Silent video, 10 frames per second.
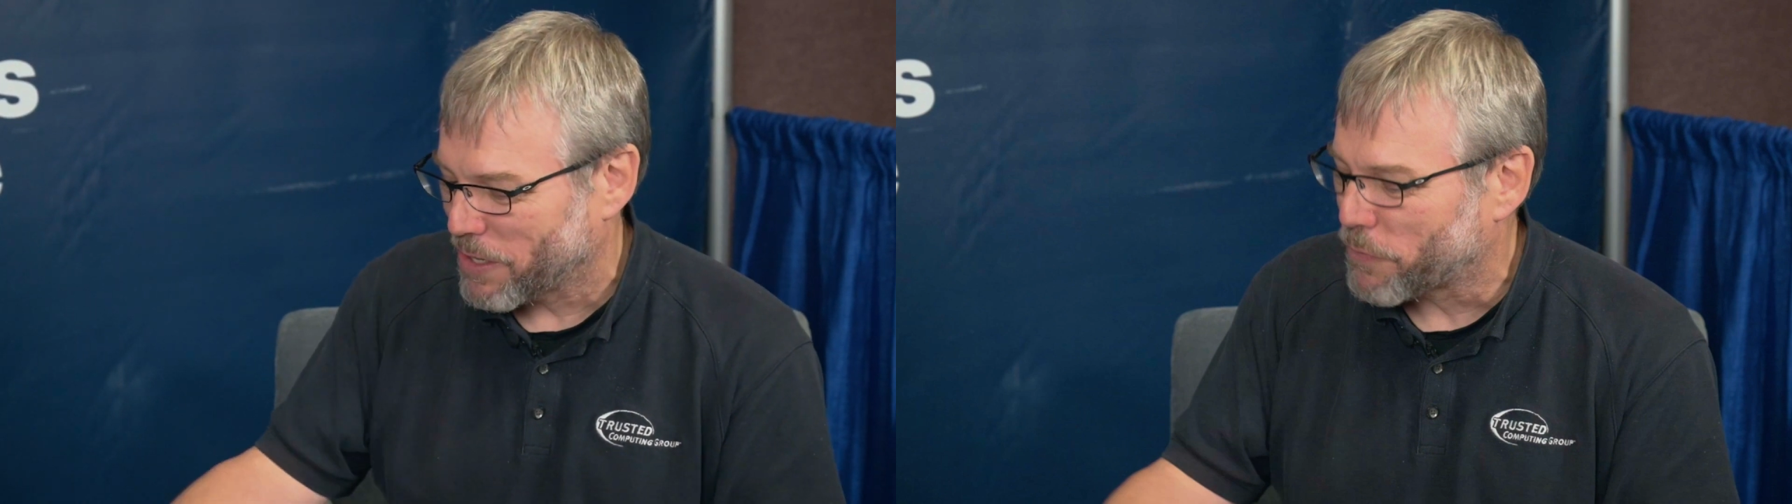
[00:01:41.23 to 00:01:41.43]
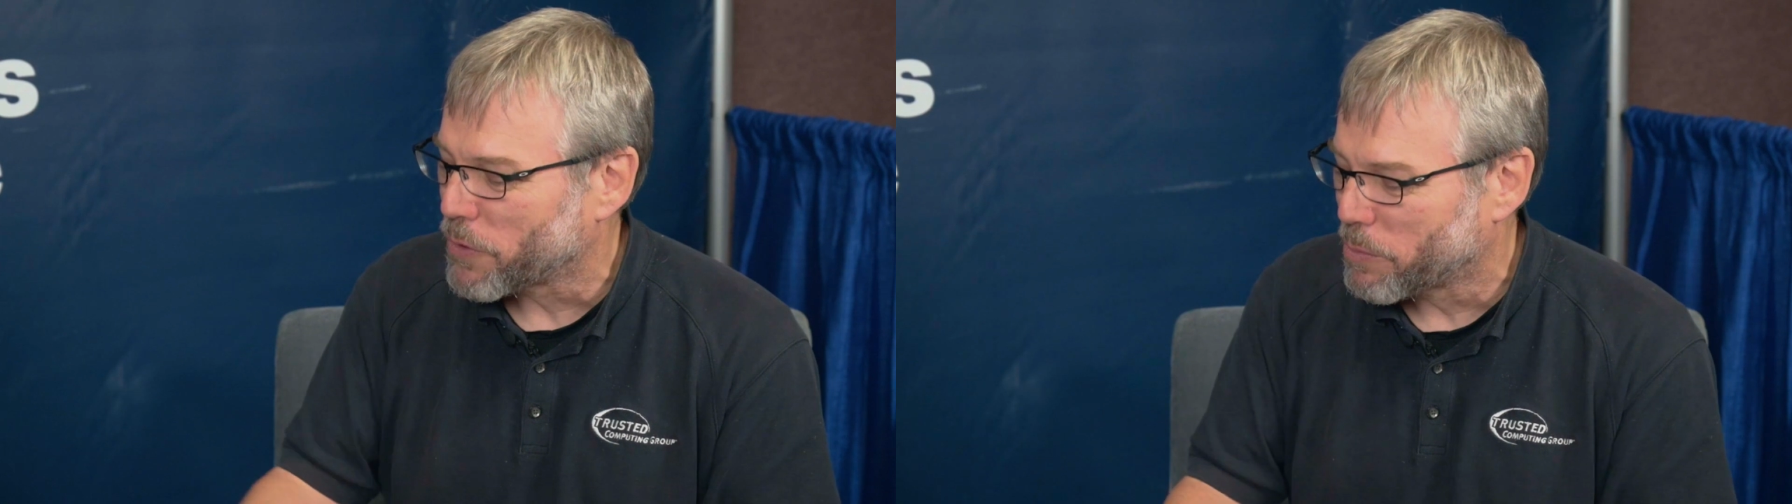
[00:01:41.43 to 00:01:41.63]

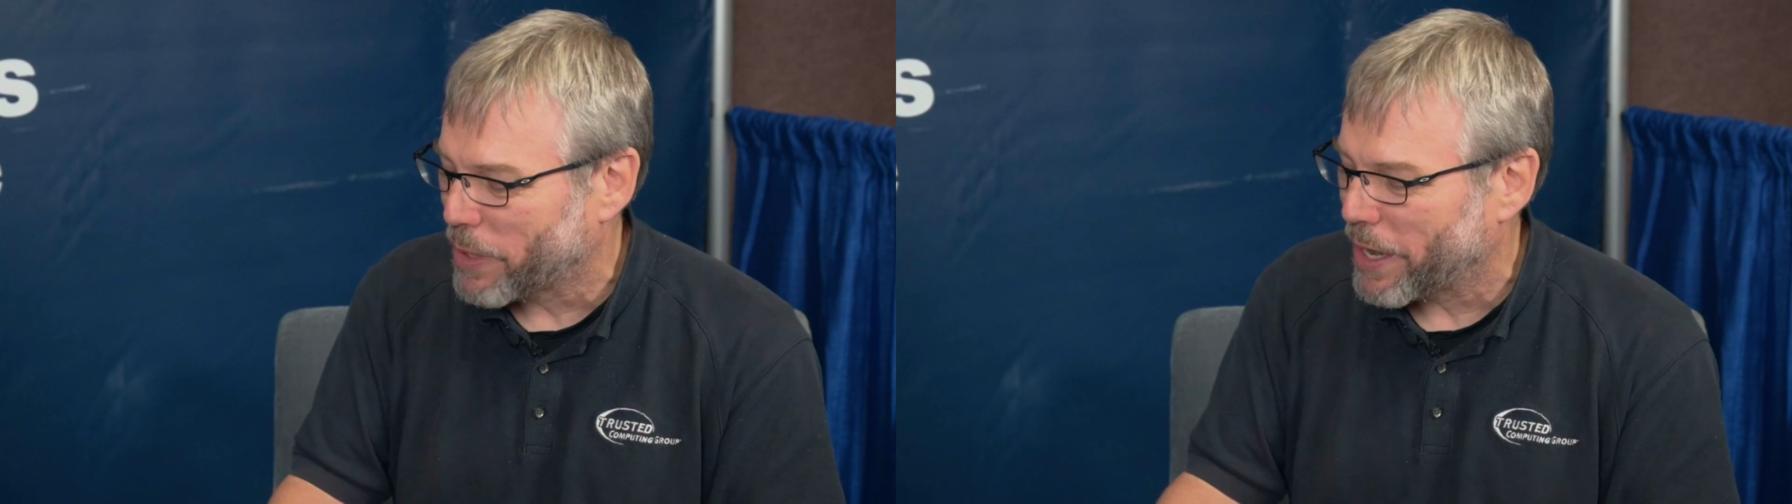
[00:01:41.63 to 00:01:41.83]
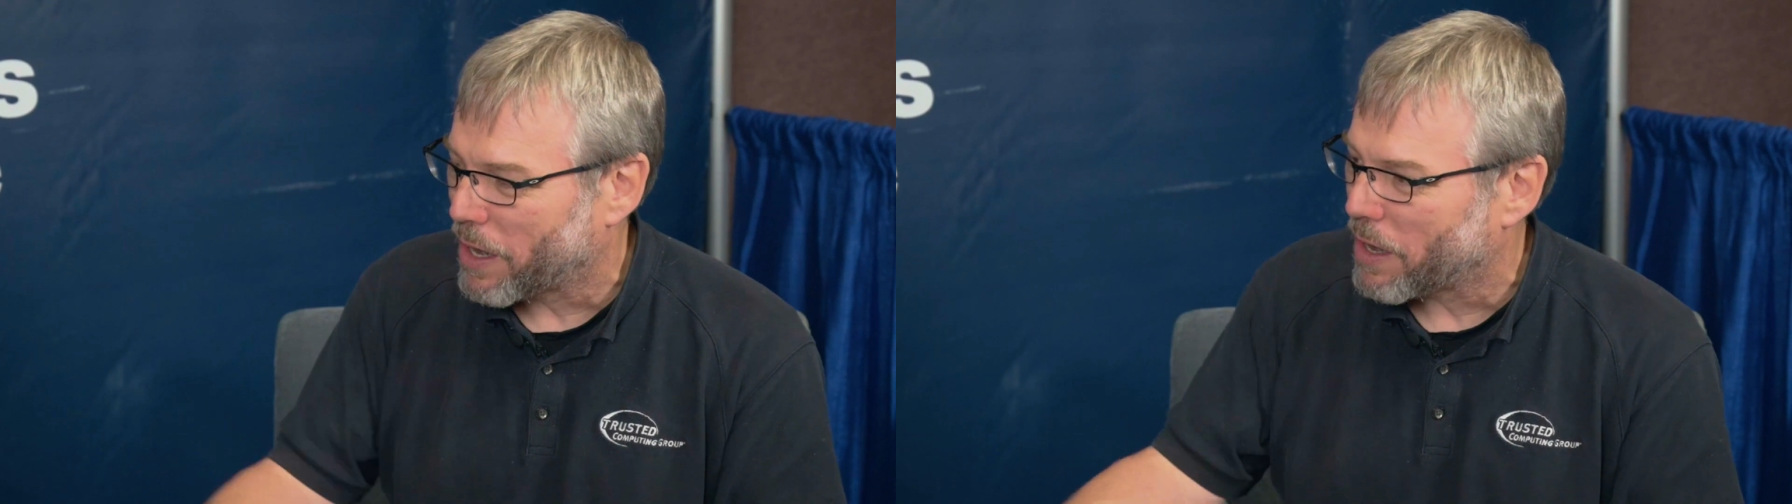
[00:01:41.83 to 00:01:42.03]
the
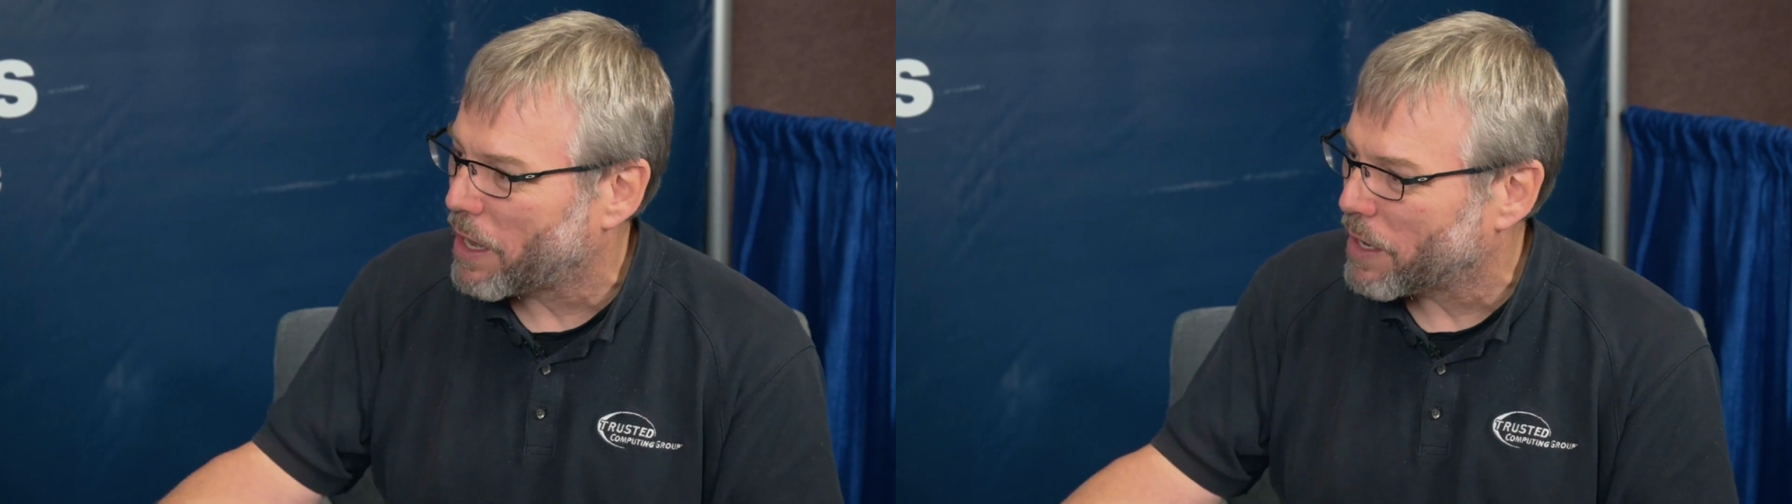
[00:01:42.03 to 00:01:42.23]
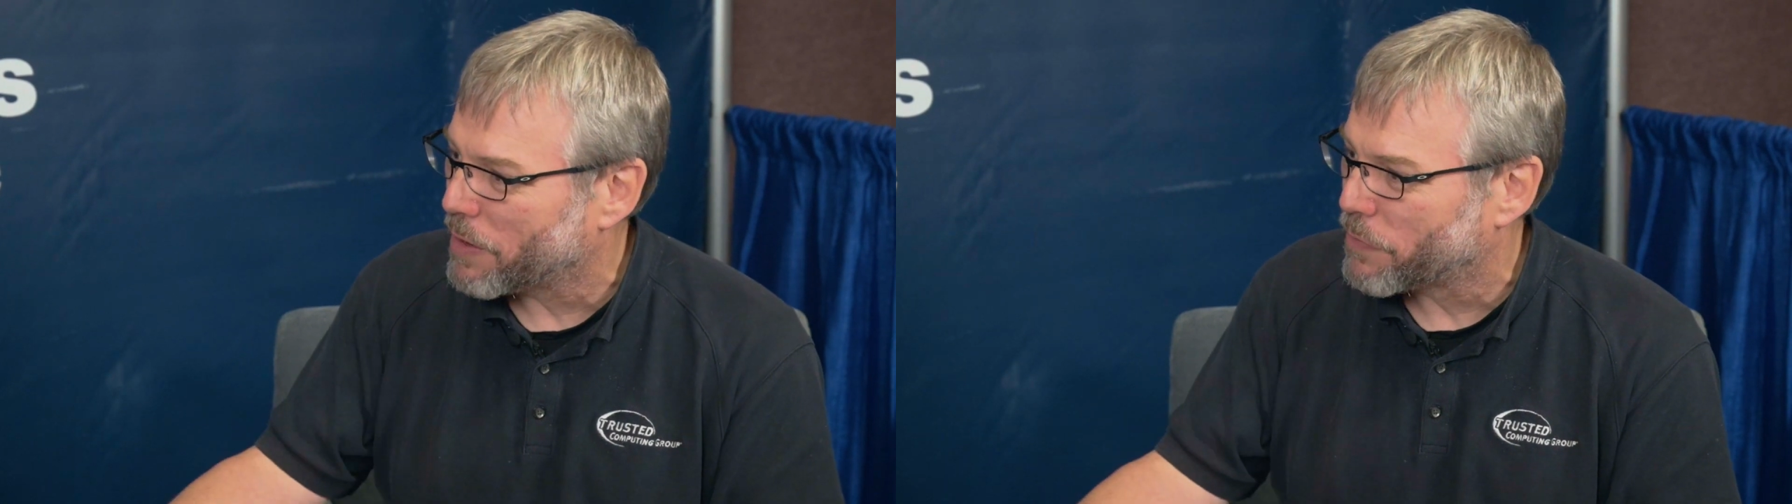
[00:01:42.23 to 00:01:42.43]
firmware
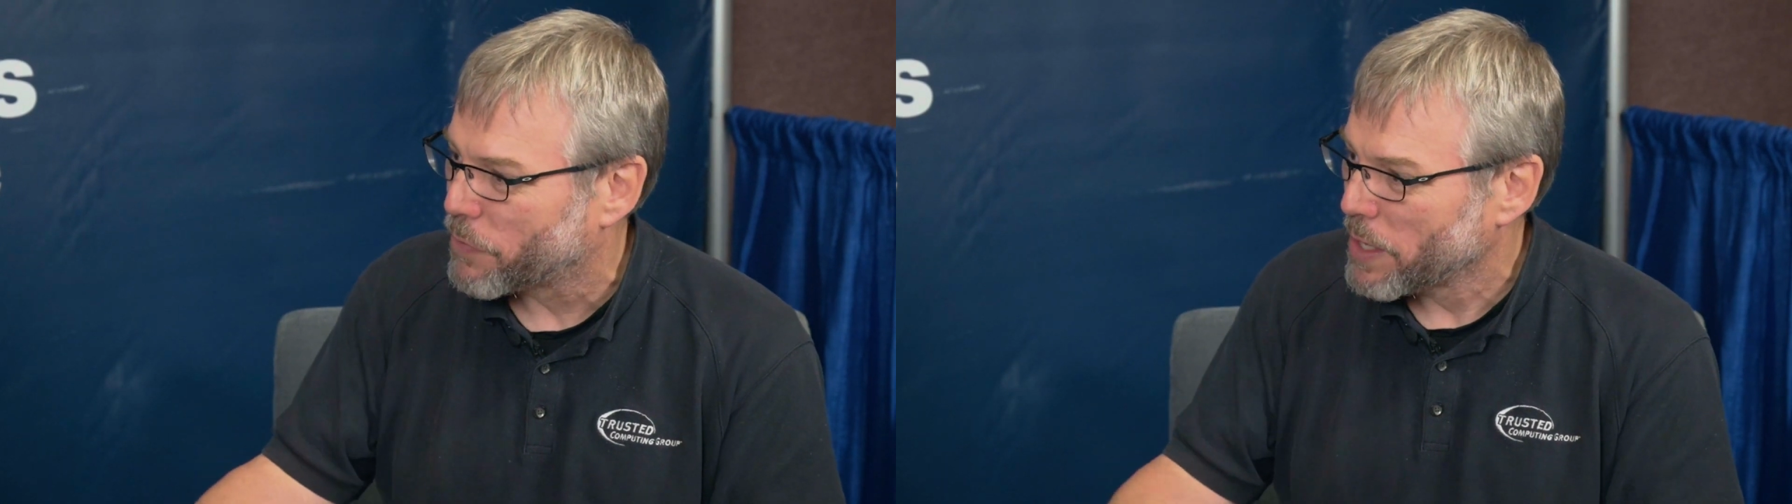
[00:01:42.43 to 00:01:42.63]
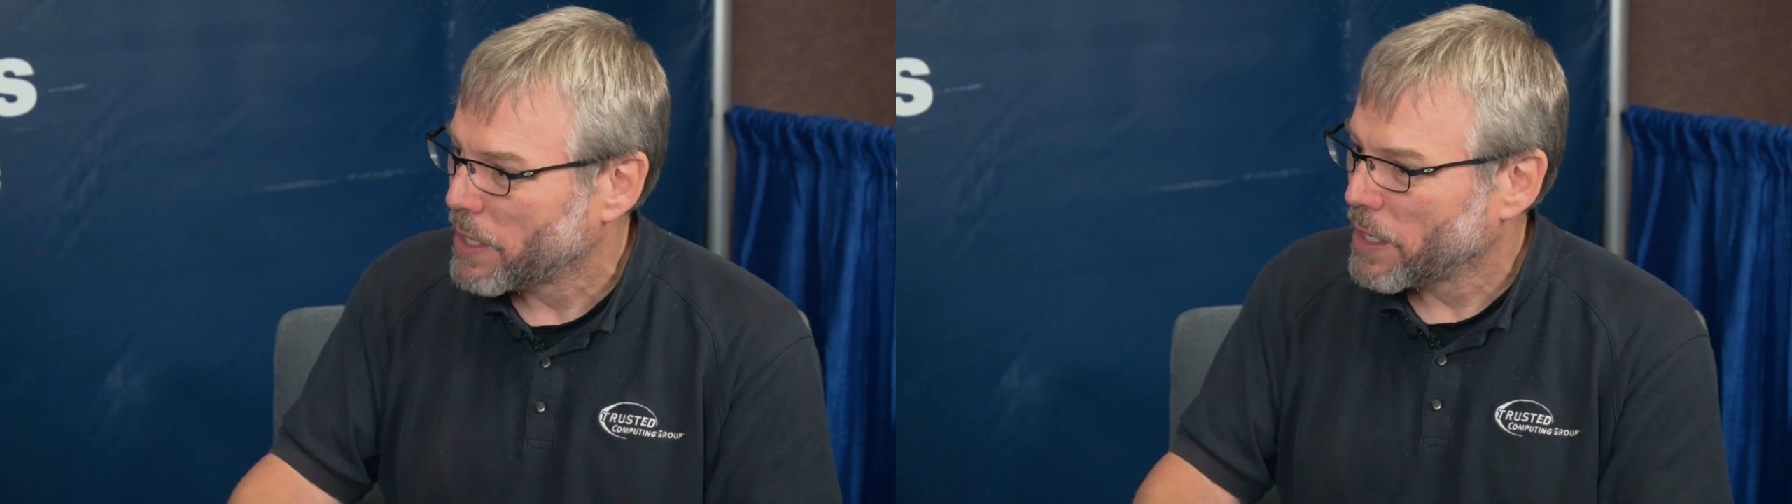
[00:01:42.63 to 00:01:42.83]
of